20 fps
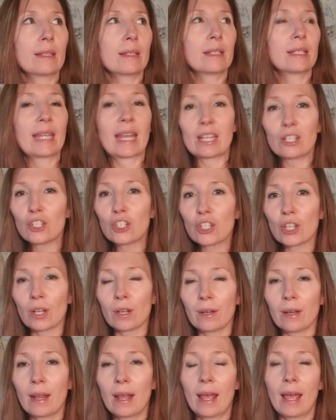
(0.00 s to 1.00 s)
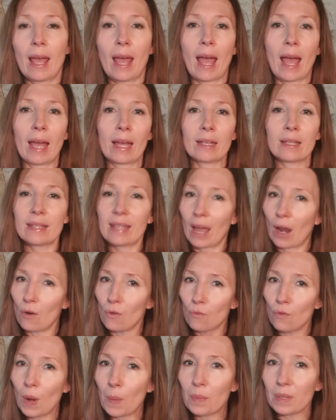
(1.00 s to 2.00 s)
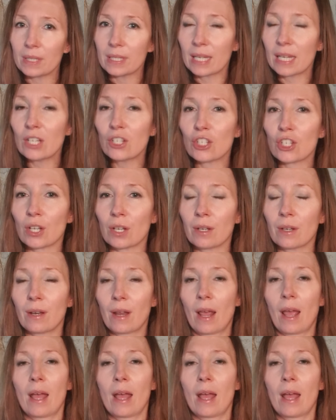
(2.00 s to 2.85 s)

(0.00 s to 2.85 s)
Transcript: tension and that repetition,